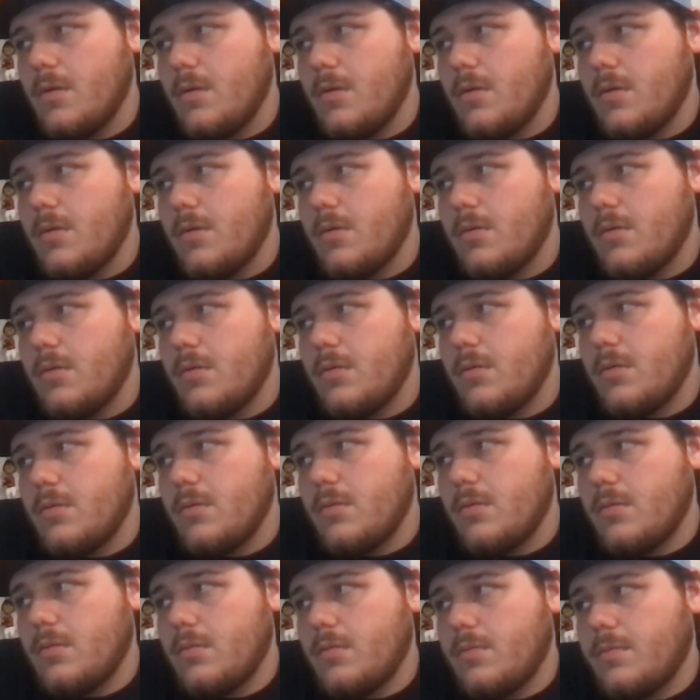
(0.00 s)

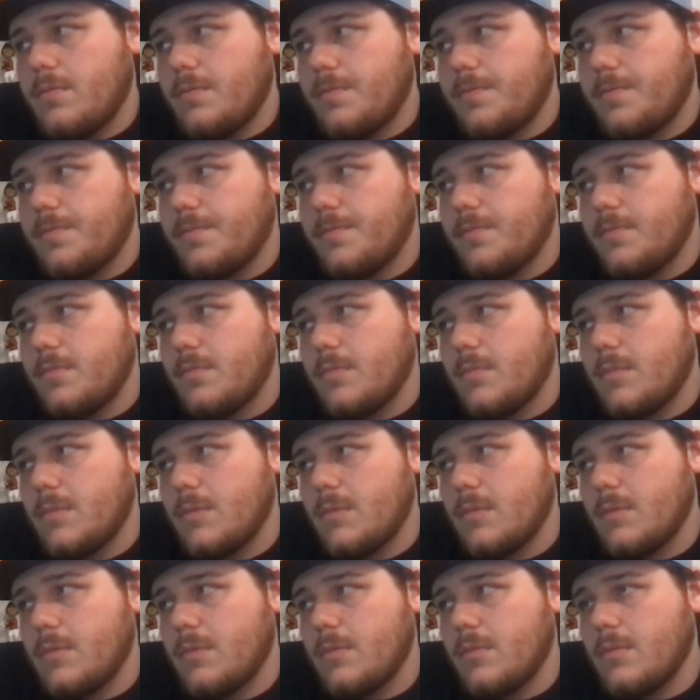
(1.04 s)

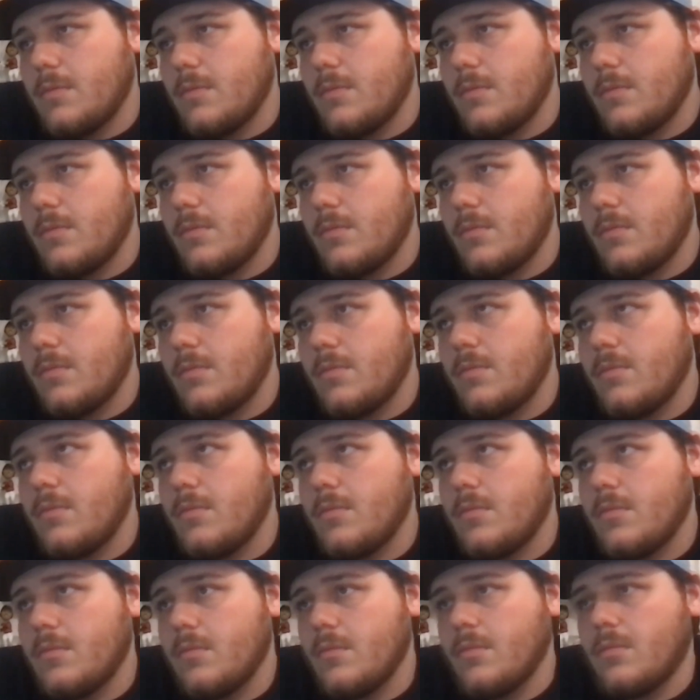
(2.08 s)

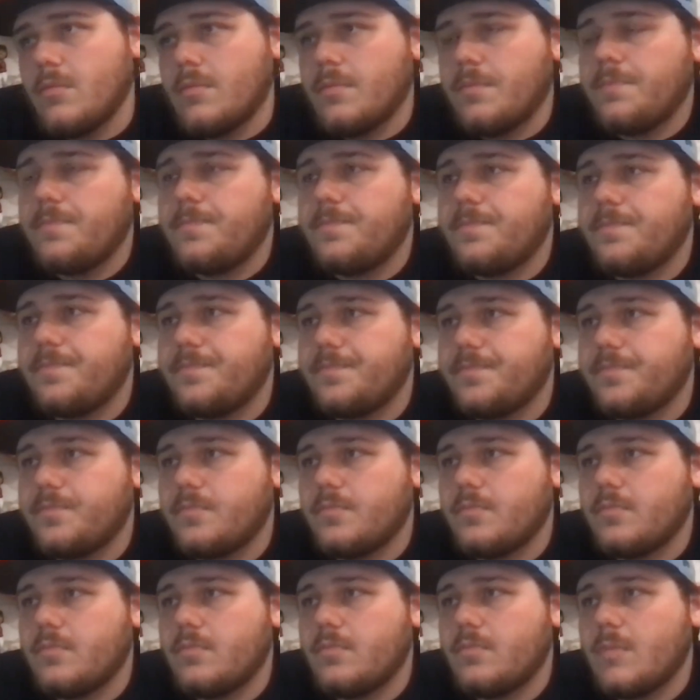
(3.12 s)

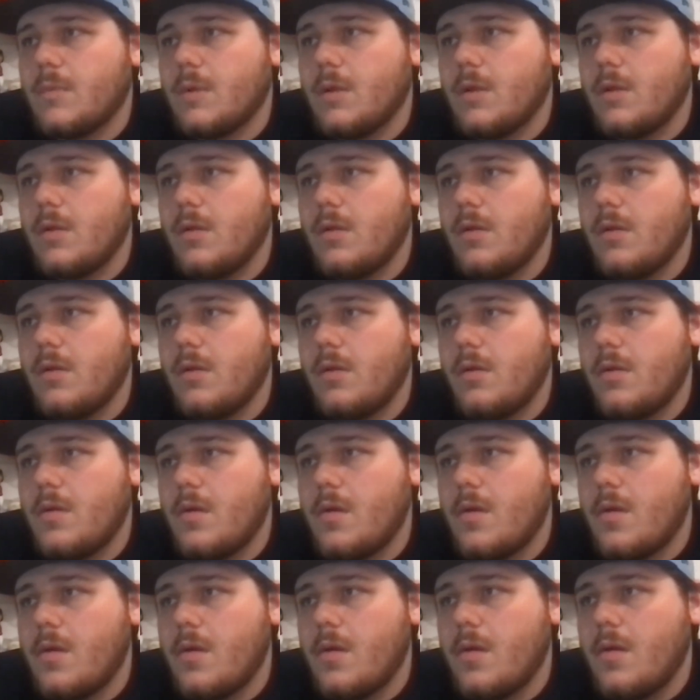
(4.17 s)

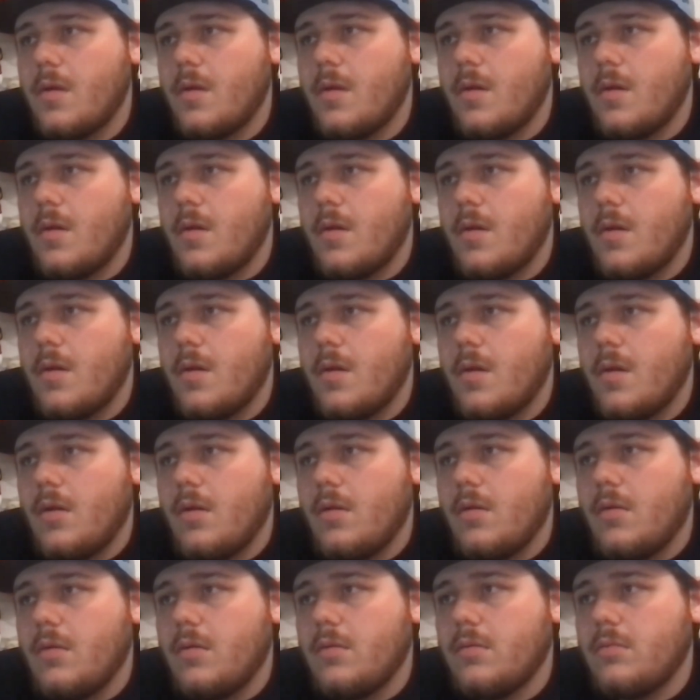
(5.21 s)

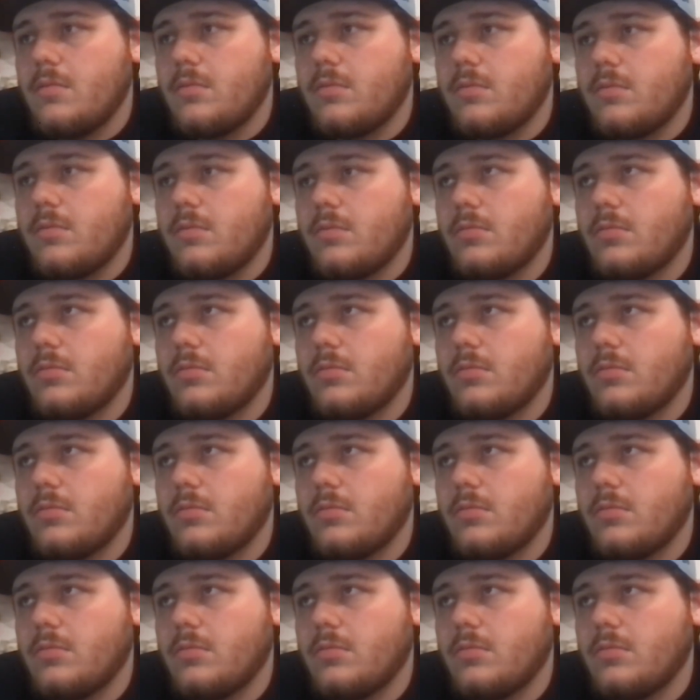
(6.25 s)
(silent)